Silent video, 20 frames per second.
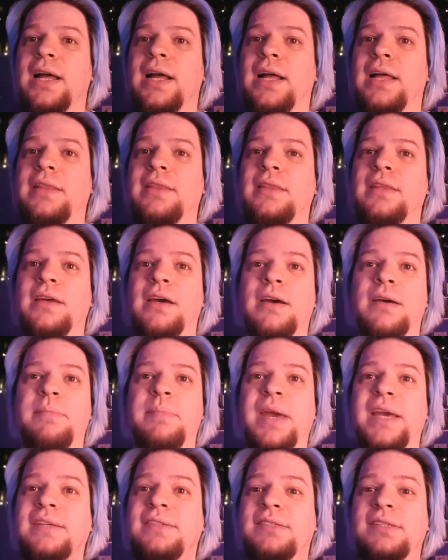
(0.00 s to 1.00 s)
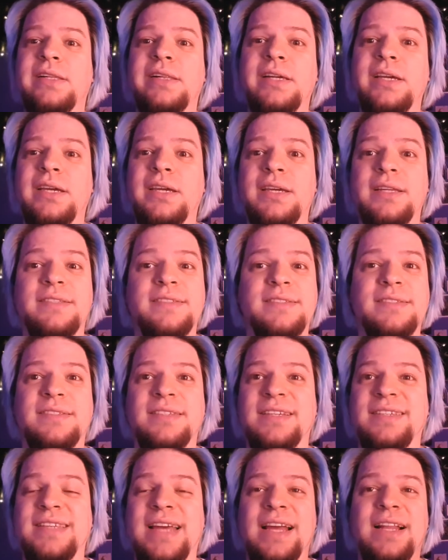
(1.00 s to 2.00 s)
and basically it's
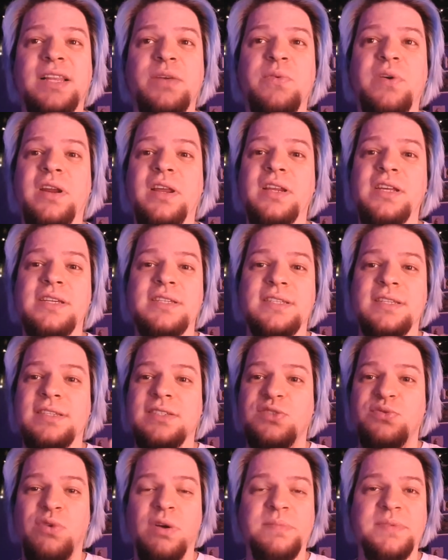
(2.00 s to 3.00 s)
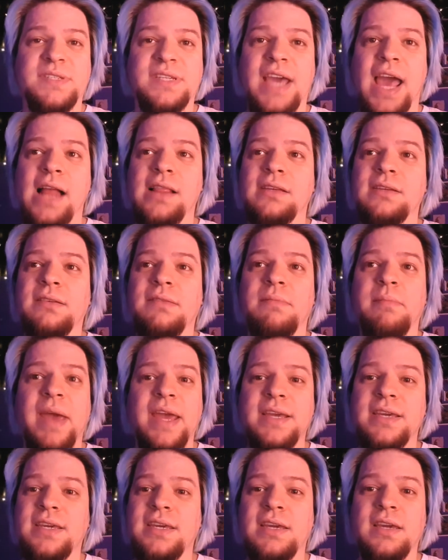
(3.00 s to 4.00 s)
exactly what it is. It's Rob Scallon
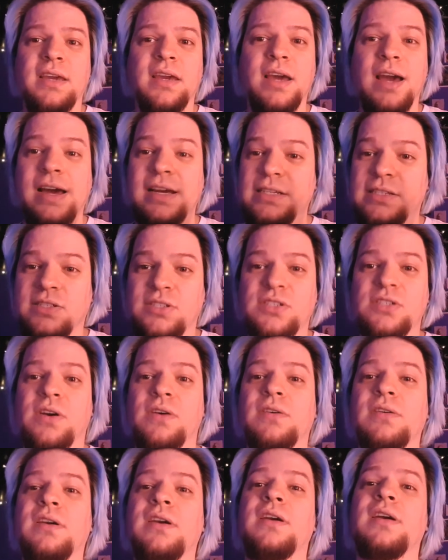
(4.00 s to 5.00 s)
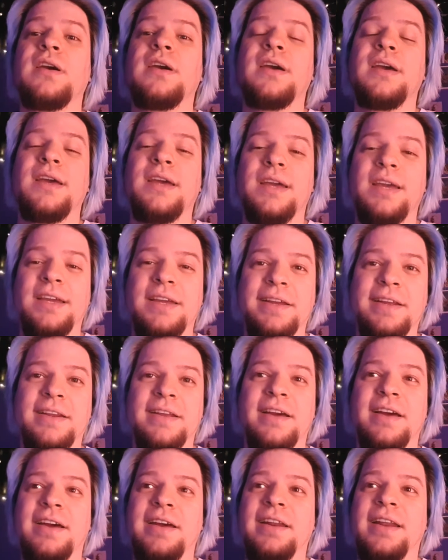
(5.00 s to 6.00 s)
making a song in
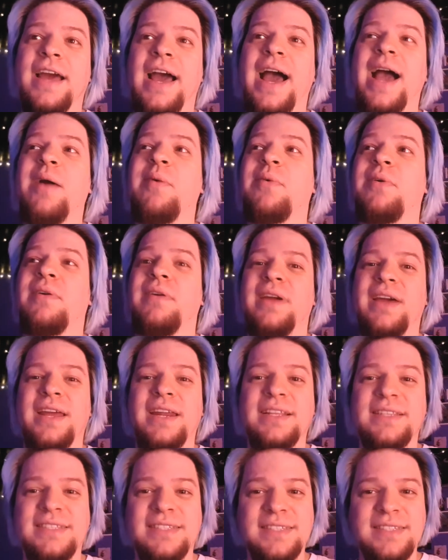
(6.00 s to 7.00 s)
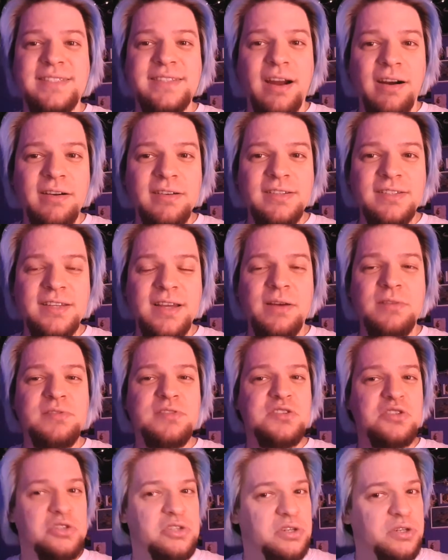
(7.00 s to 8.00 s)
an hour, and it starts out
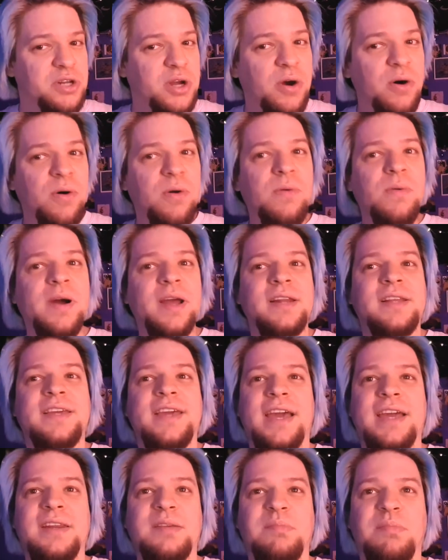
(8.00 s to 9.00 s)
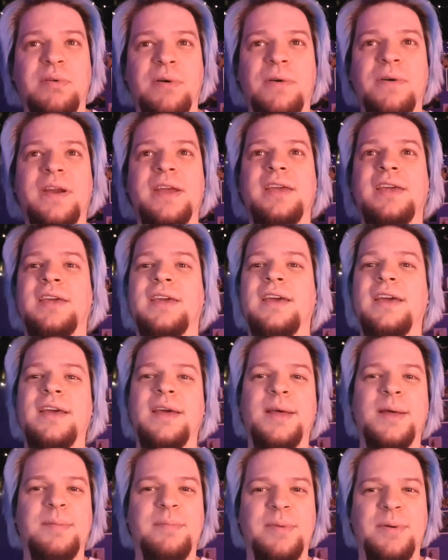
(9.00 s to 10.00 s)
slow and kind of boring,
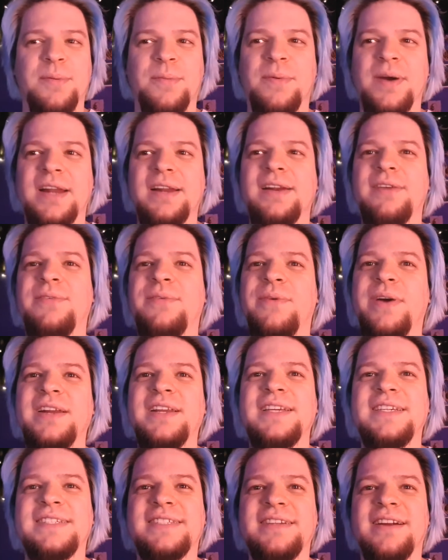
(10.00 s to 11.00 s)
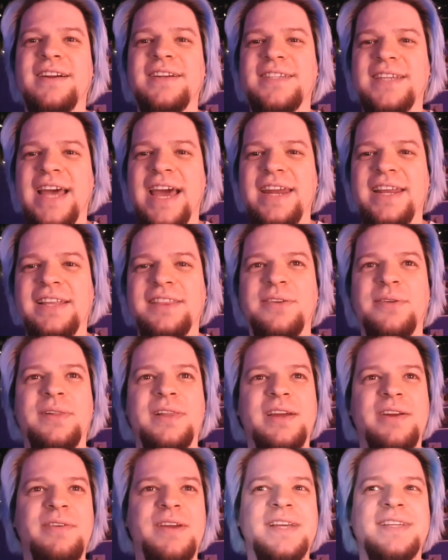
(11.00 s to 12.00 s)
but when he starts adding the
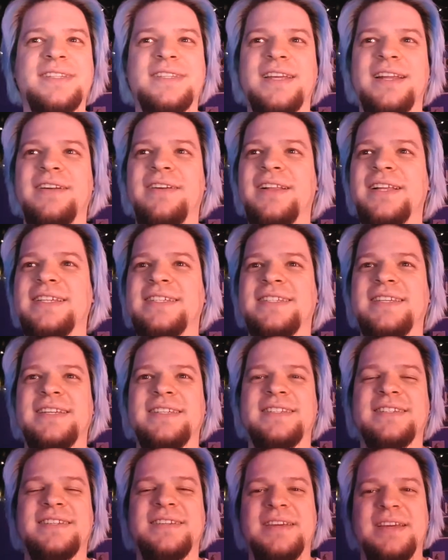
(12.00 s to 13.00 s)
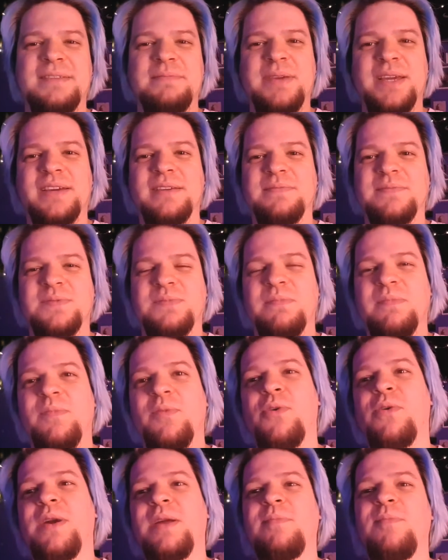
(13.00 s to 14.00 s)
lyrics and all, it becomes
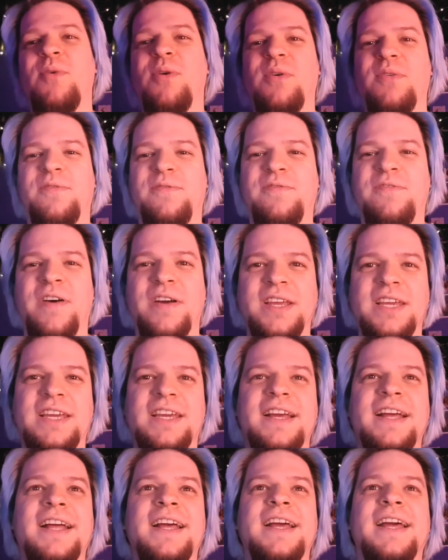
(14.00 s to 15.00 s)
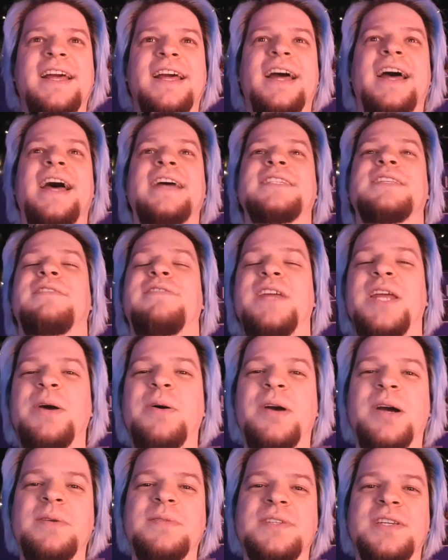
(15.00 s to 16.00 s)
more and more funny as the
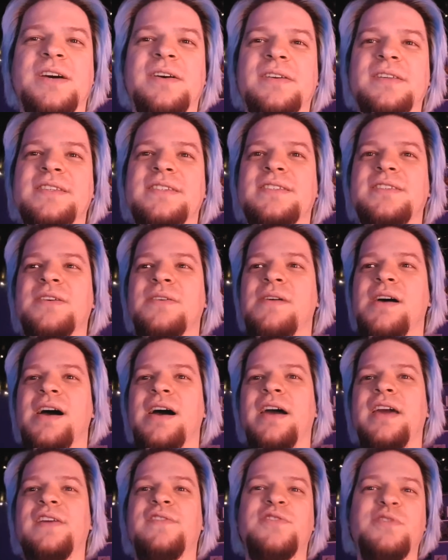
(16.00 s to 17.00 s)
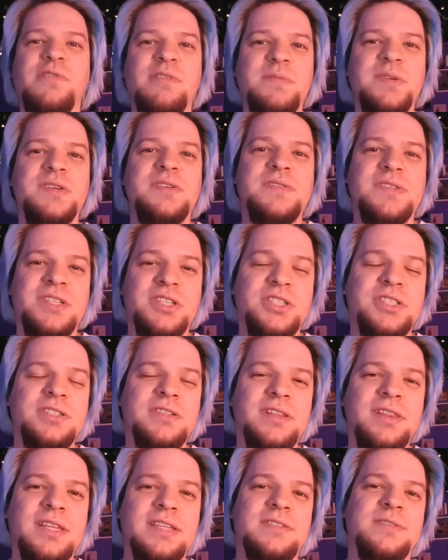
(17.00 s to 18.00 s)
video goes on. So if you're a
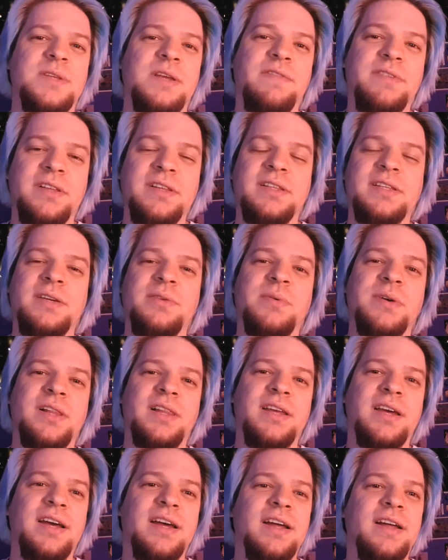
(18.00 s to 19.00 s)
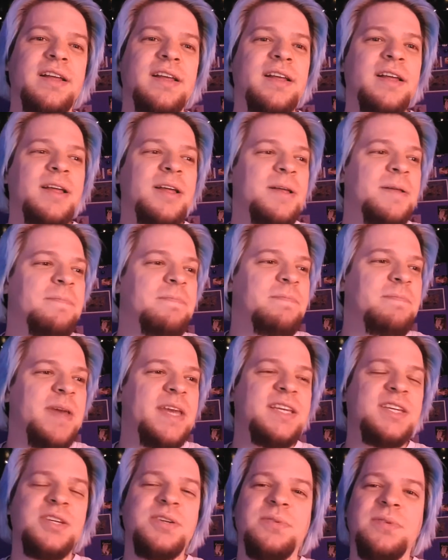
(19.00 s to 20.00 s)
musician, this definitely will
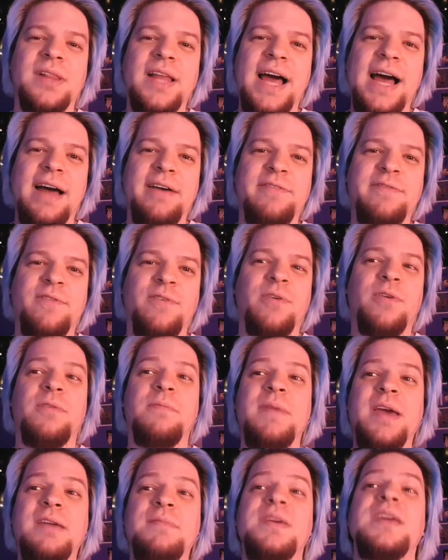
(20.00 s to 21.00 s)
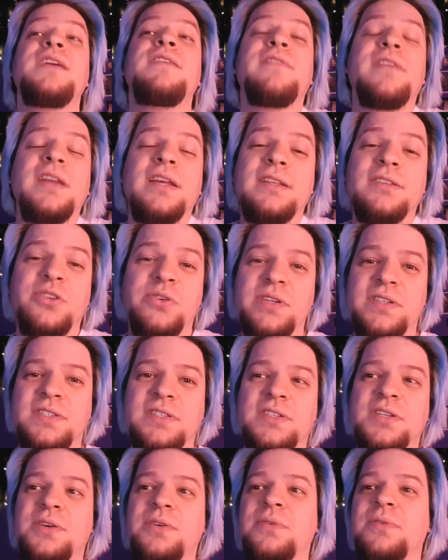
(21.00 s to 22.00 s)
make you laugh or maybe even
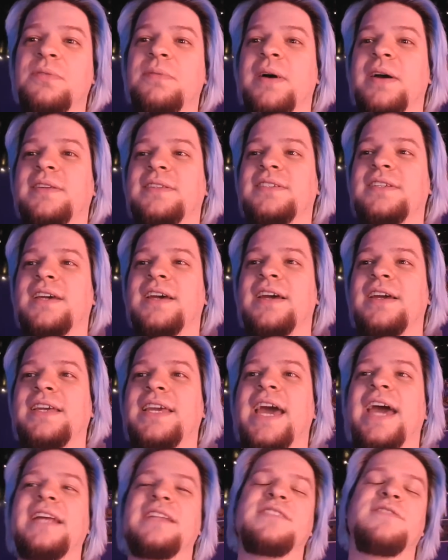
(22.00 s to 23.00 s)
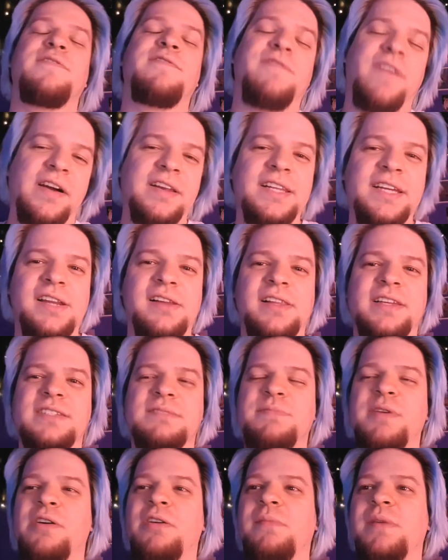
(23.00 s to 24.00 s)
interest you, but yeah, it's a fun little
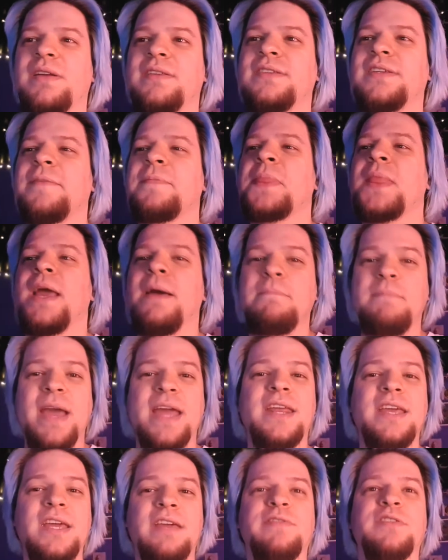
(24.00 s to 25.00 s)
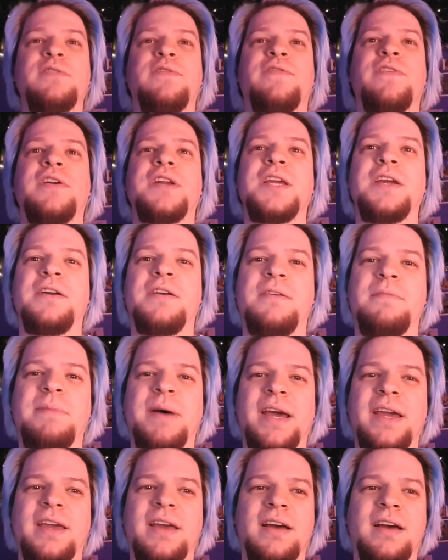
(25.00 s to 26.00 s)
experiment made even funnier
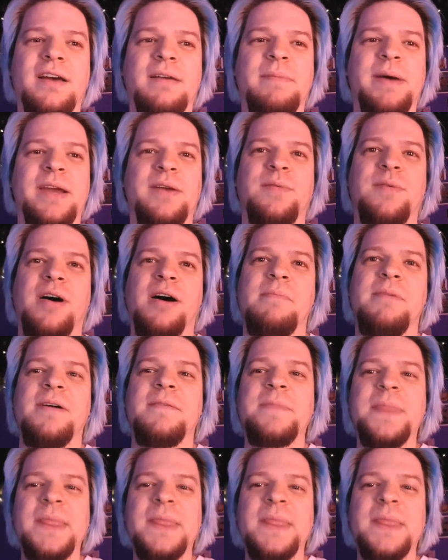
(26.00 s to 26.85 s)
by Rob.